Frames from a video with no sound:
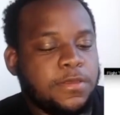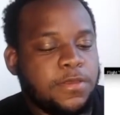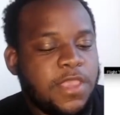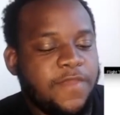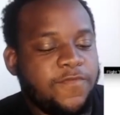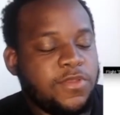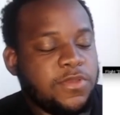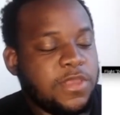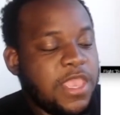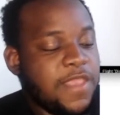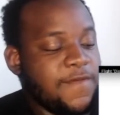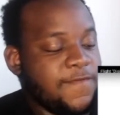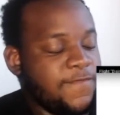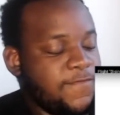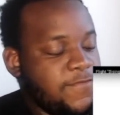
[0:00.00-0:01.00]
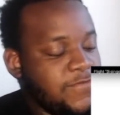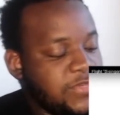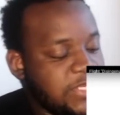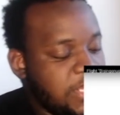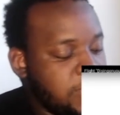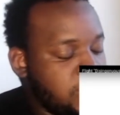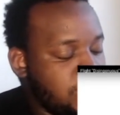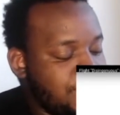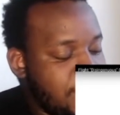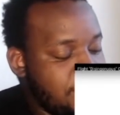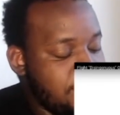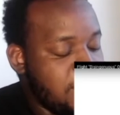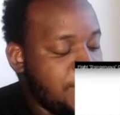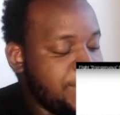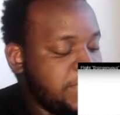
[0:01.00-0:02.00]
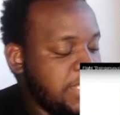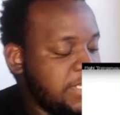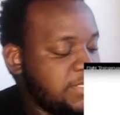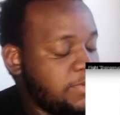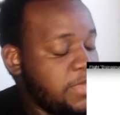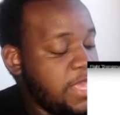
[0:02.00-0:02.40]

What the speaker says: If you see a dude probably a couple of days ago,